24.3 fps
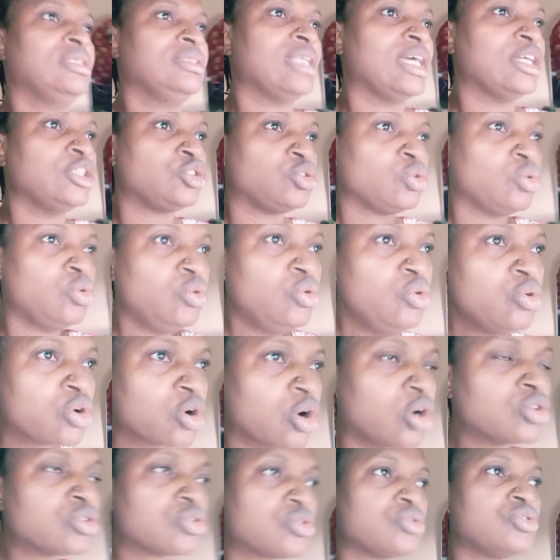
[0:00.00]
that you should
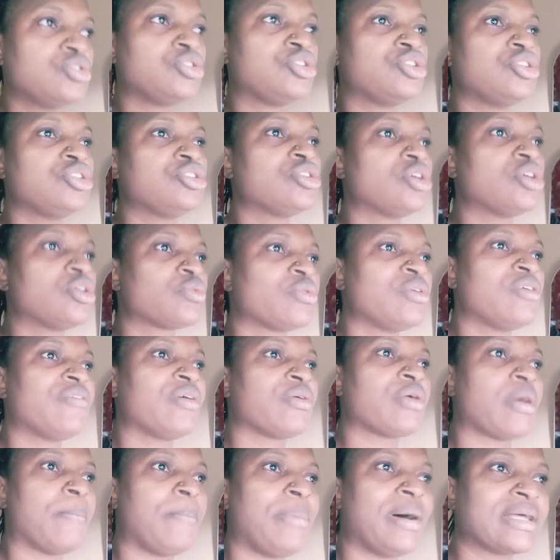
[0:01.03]
look unto Jesus whenever
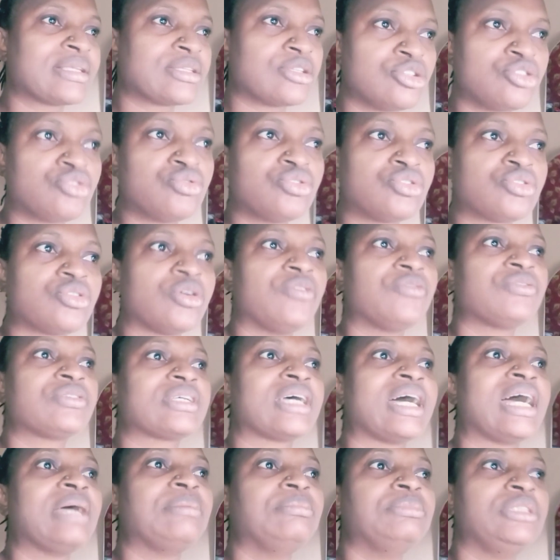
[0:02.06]
you're passing through tough
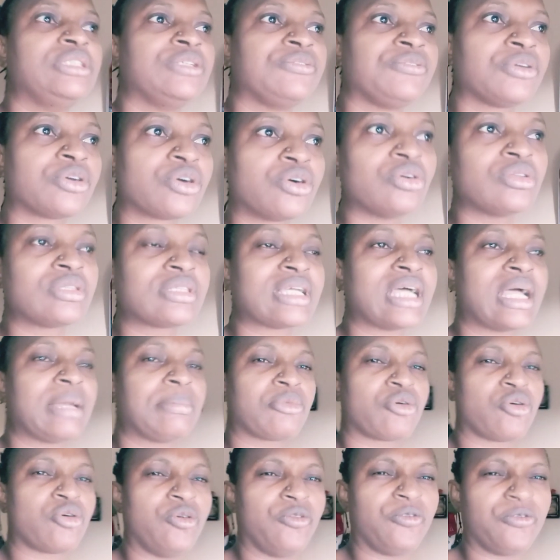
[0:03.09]
time, difficult
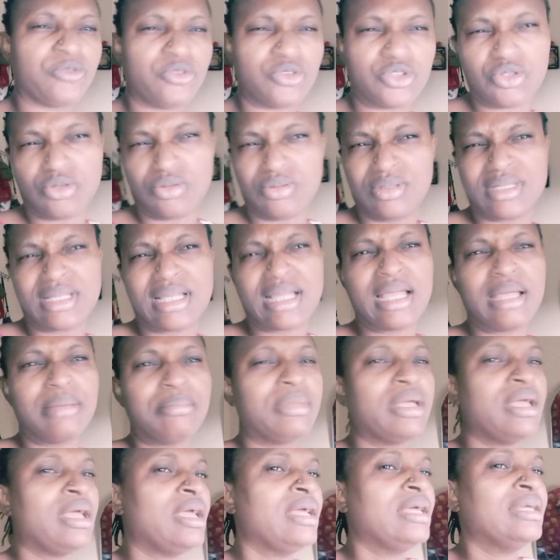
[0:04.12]
time, confusion
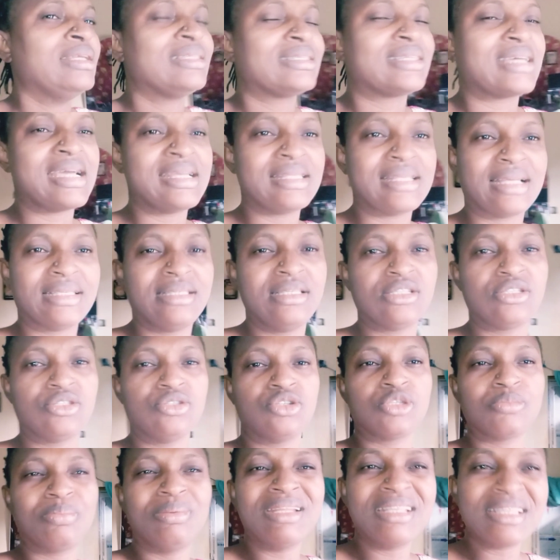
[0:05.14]
time, time that is
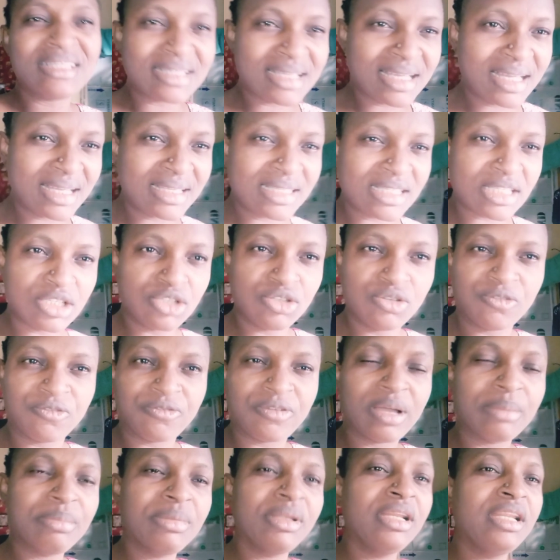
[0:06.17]
not pleasant in your
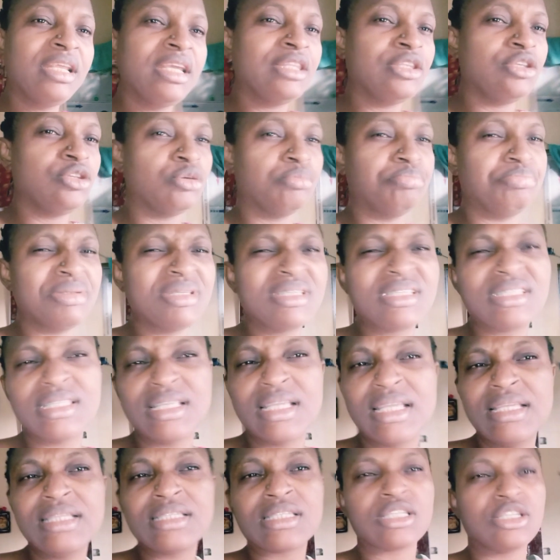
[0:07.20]
family, in your
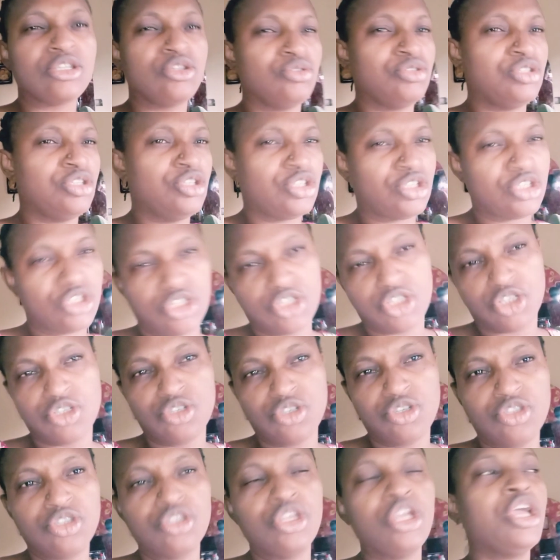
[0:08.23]
business, in your
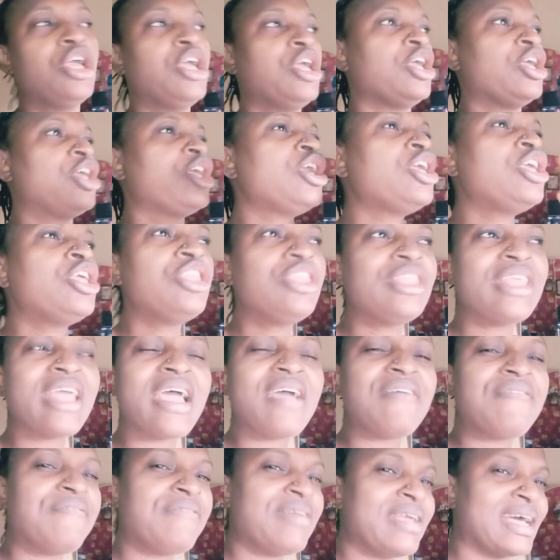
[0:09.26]
decision, in
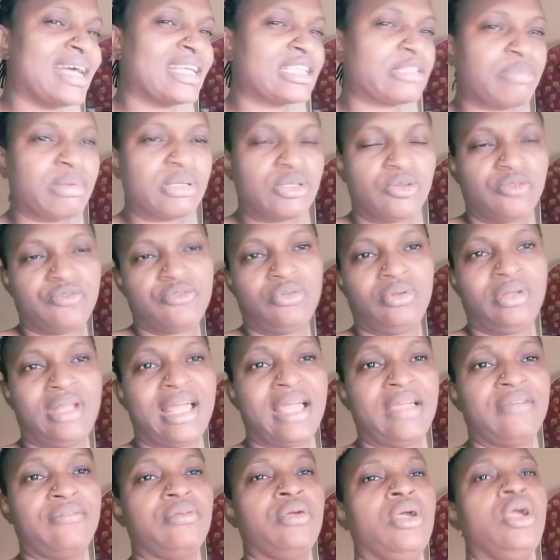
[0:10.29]
every aspect of your
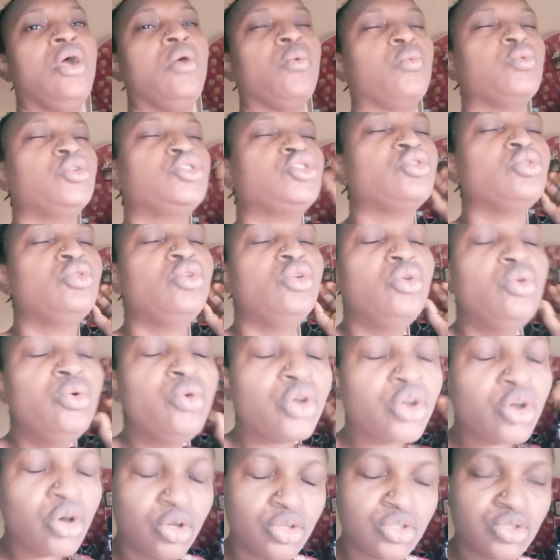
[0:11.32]
life. We should
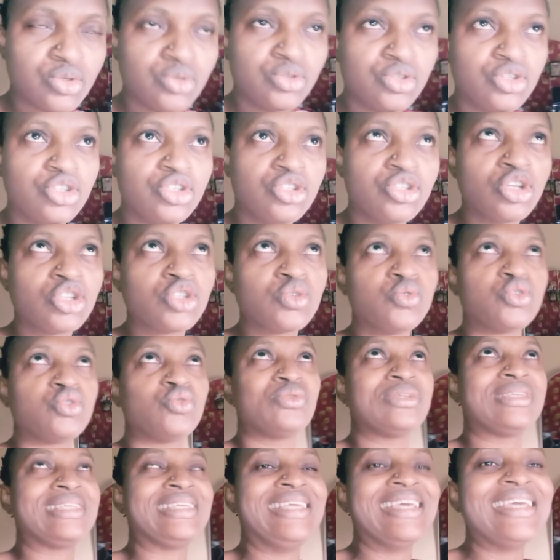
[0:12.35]
look unto Jesus. We
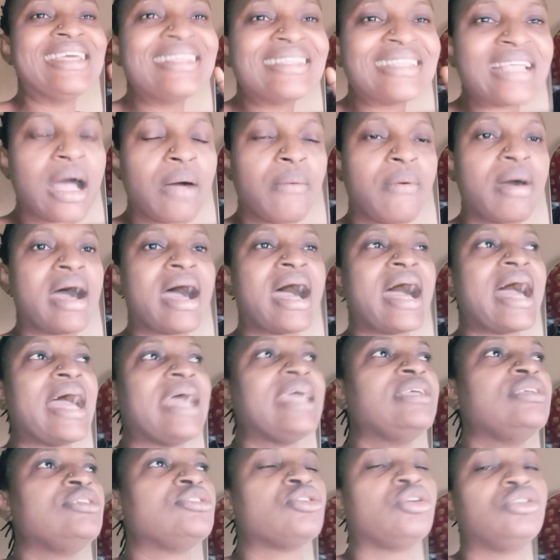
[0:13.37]
should gaze our
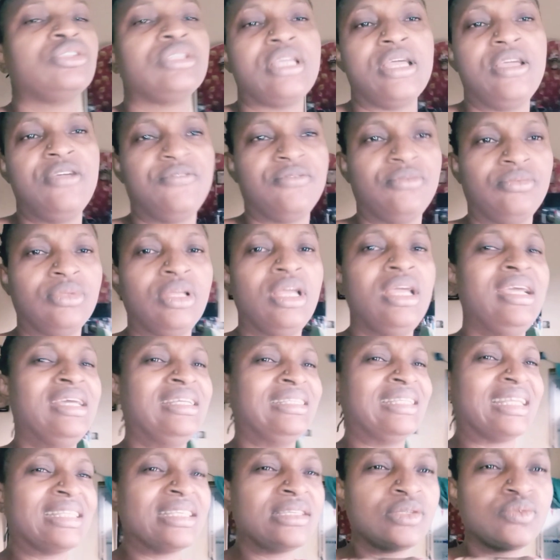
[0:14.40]
eyes on heaven.
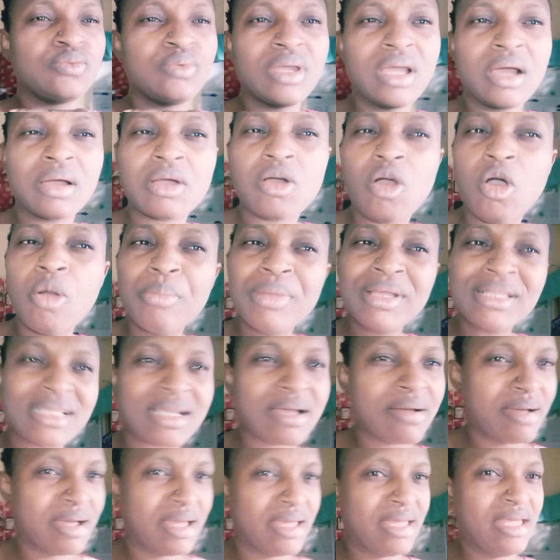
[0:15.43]
That is where cometh
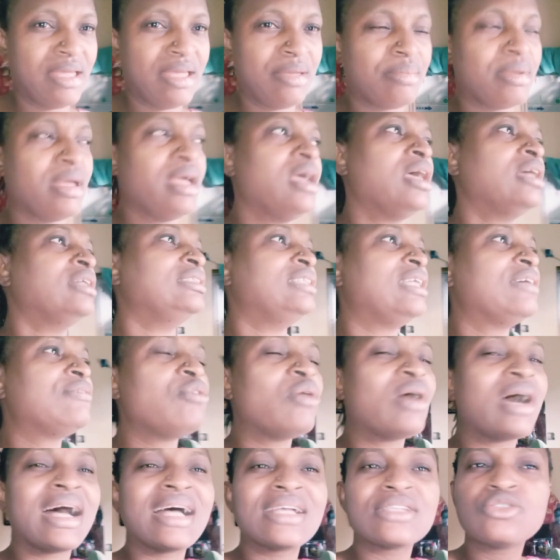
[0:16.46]
our help. Devil
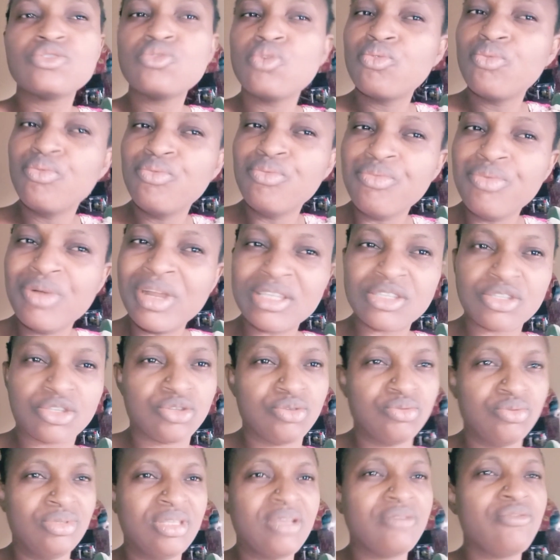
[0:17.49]
has no
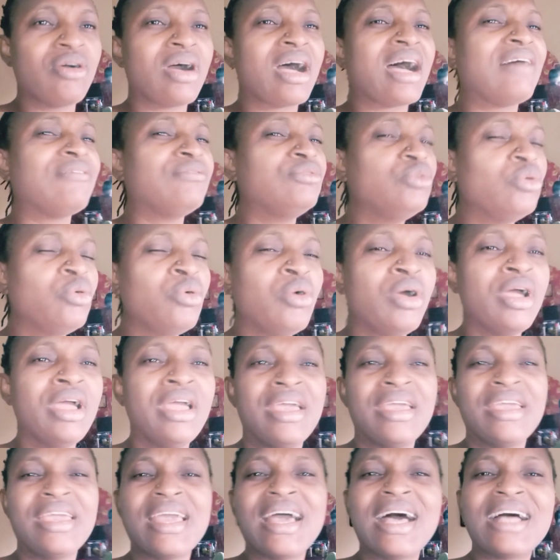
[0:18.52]
rescue.
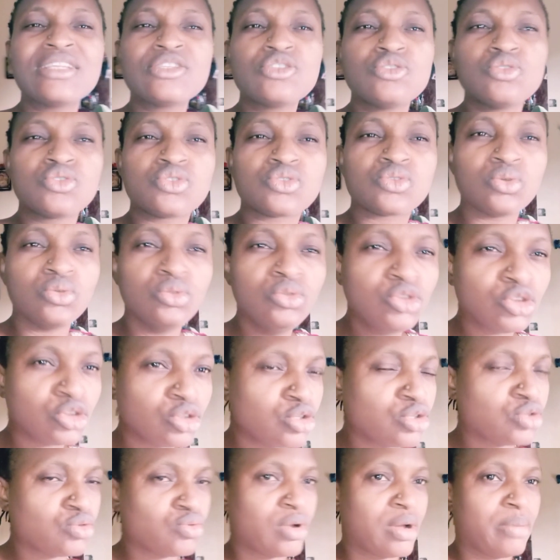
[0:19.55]
He has no
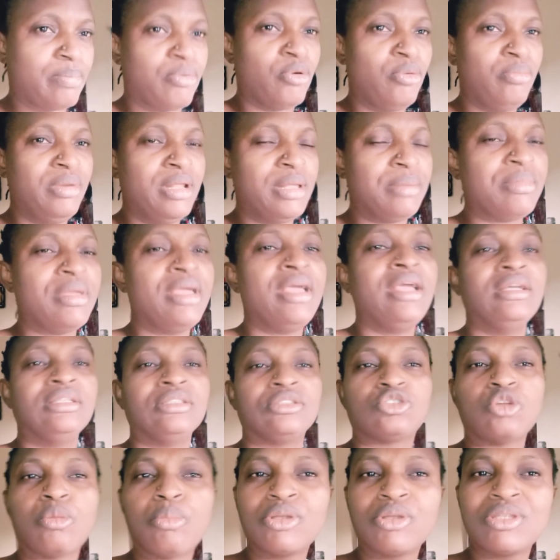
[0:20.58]
solution to our problem.
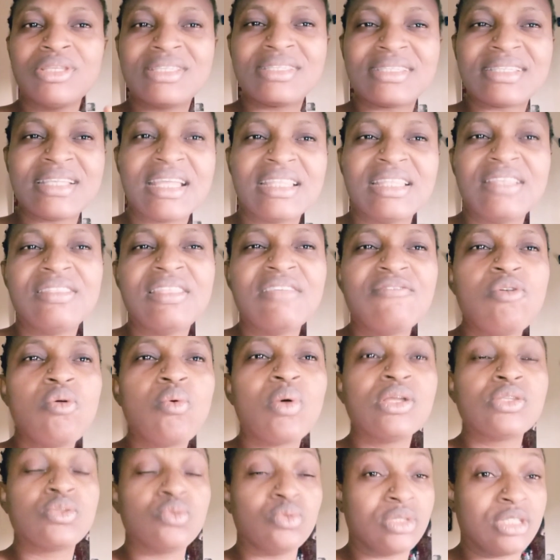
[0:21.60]
Somebody said the devil
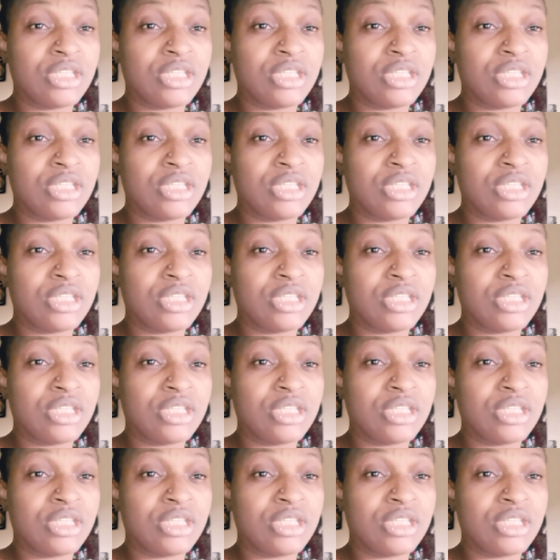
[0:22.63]
wants to